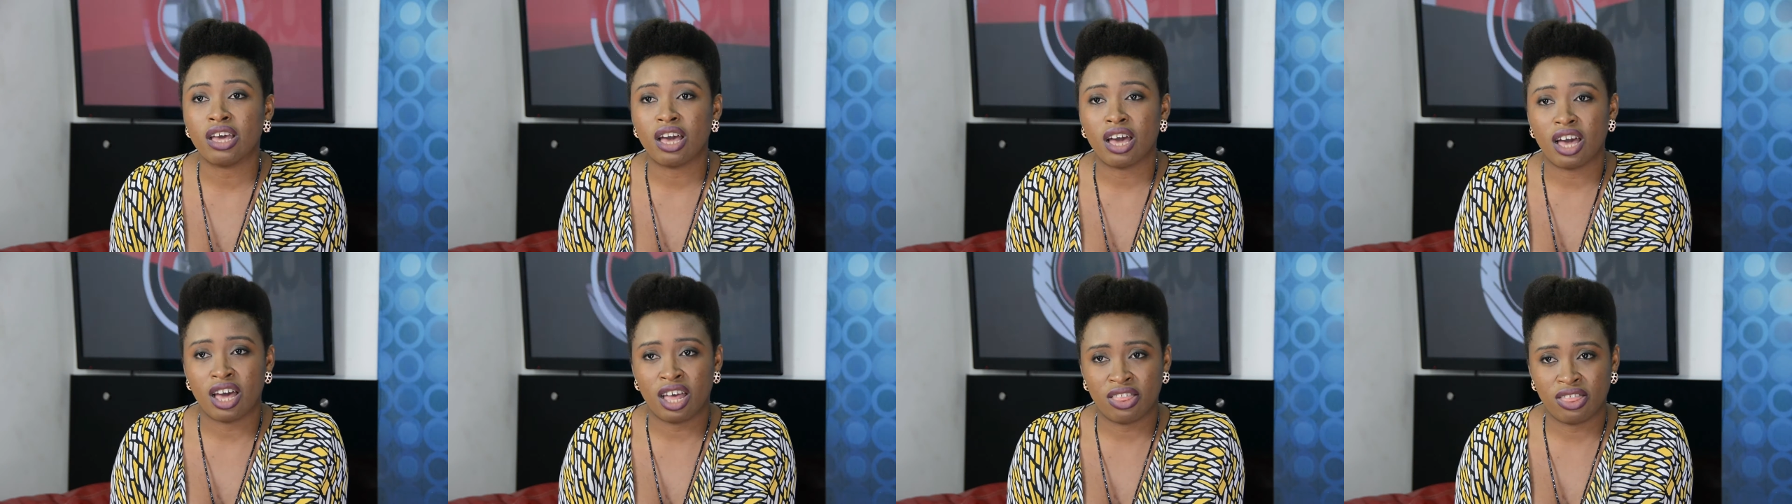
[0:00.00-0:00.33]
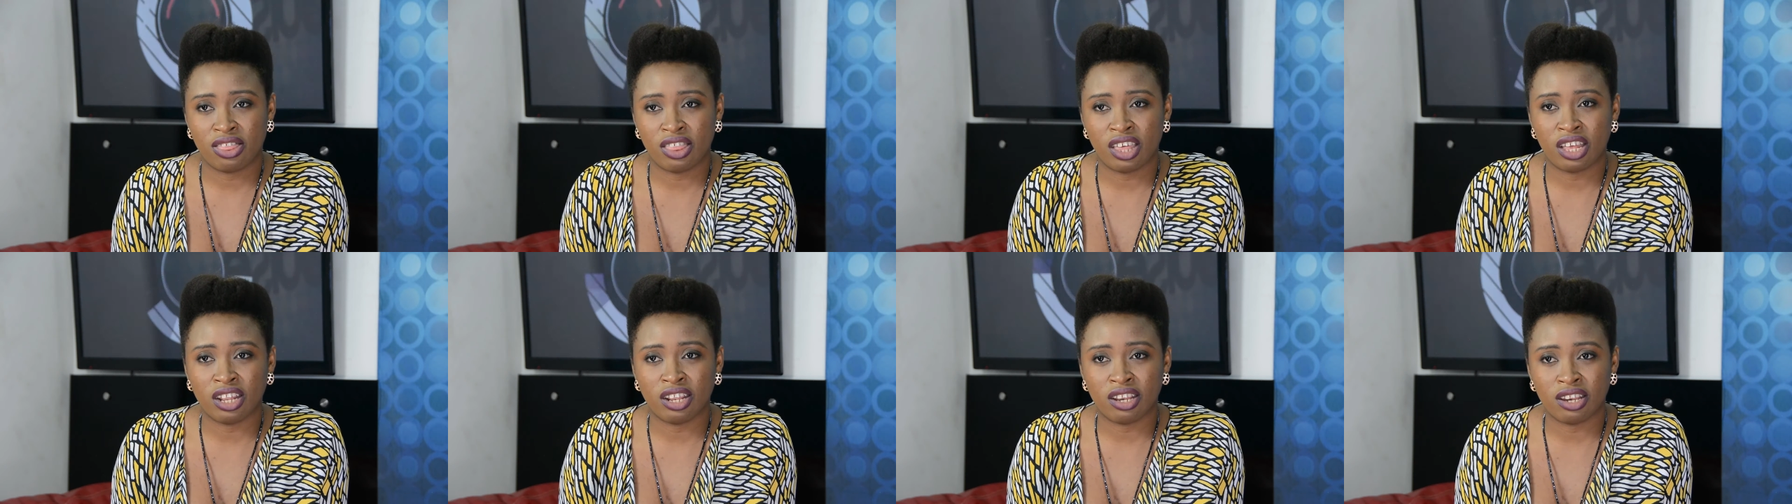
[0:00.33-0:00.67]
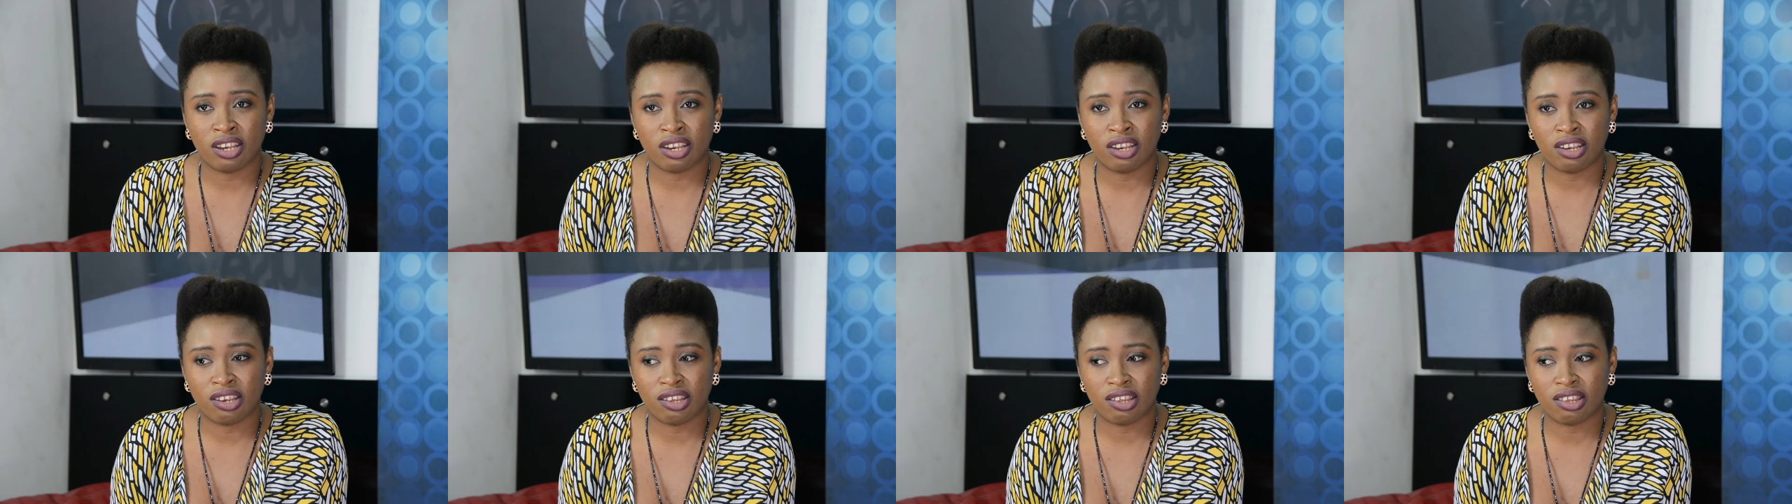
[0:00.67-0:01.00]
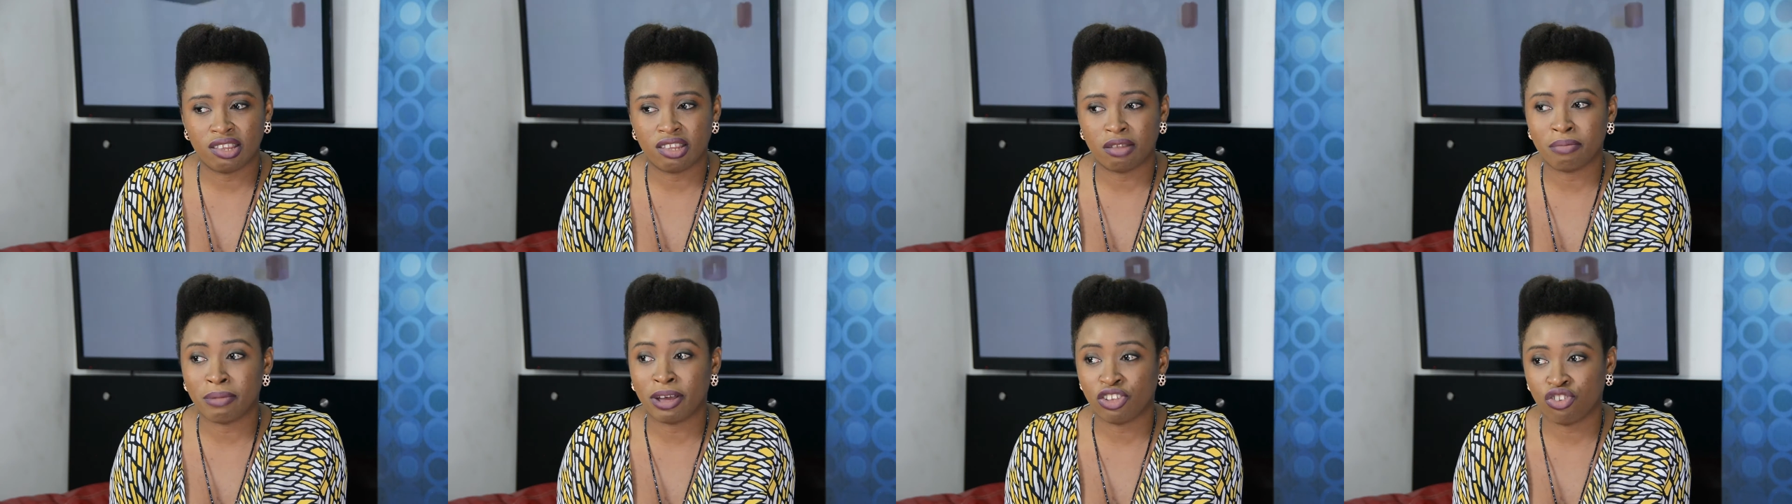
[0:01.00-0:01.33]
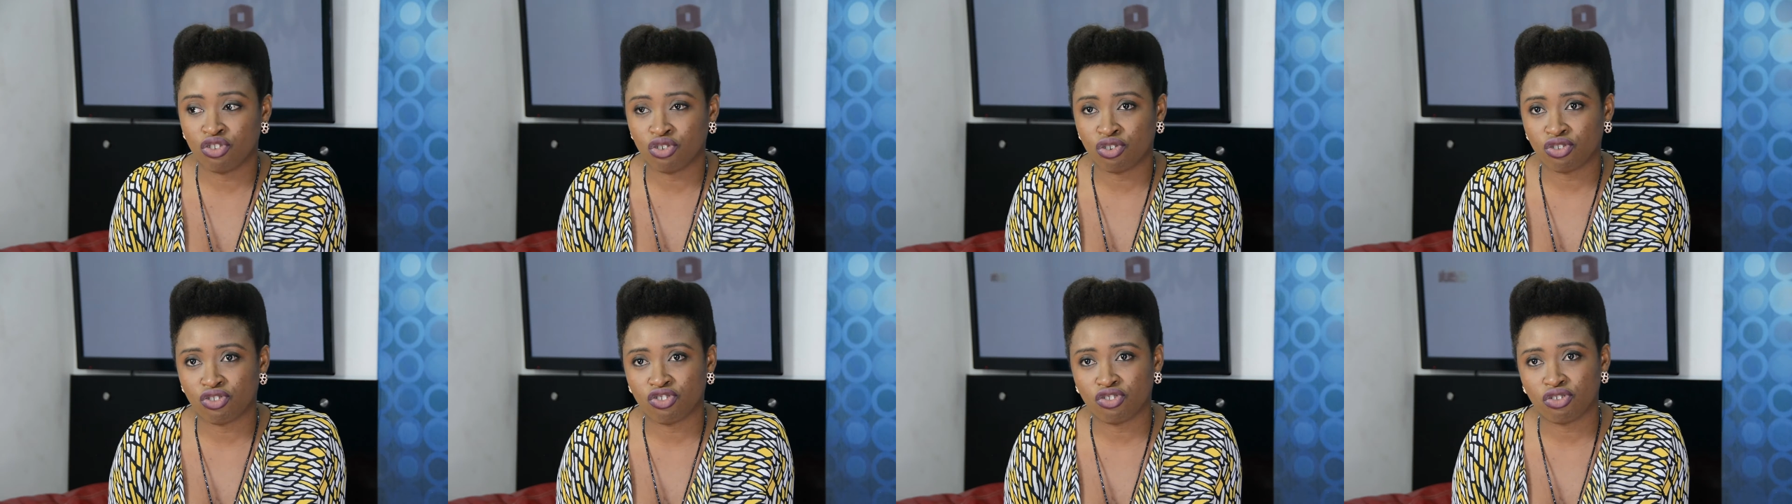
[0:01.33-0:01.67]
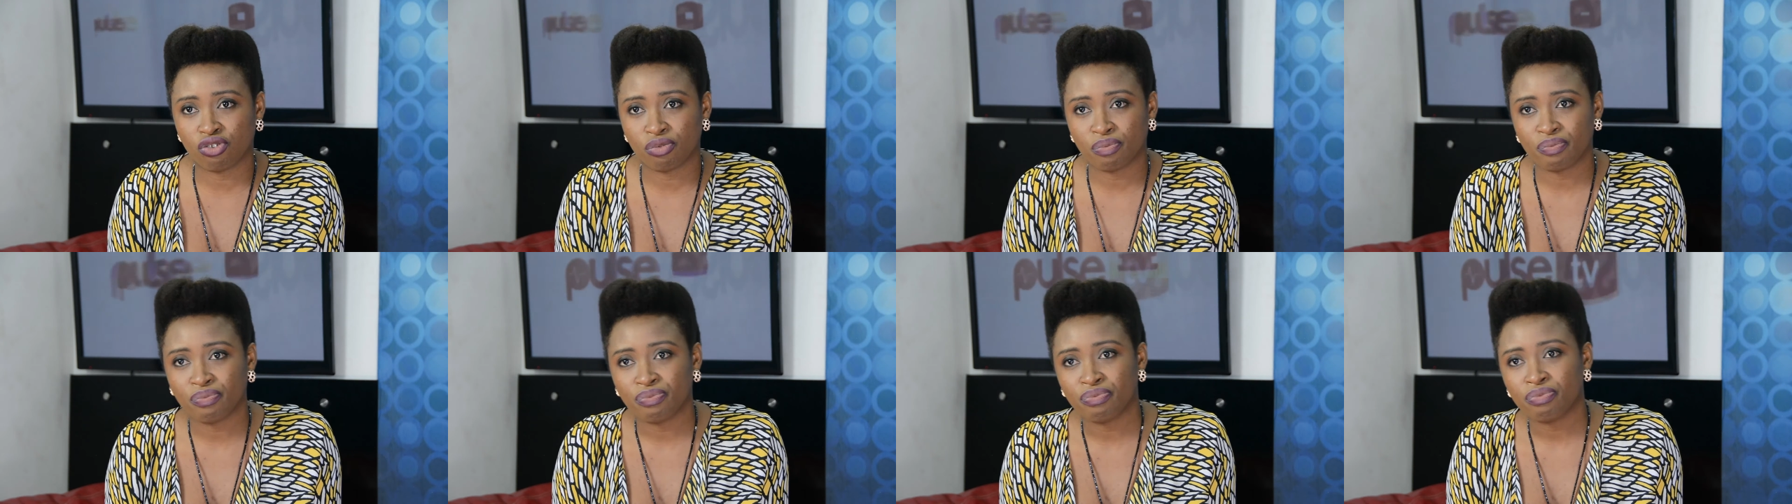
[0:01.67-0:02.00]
attended my church.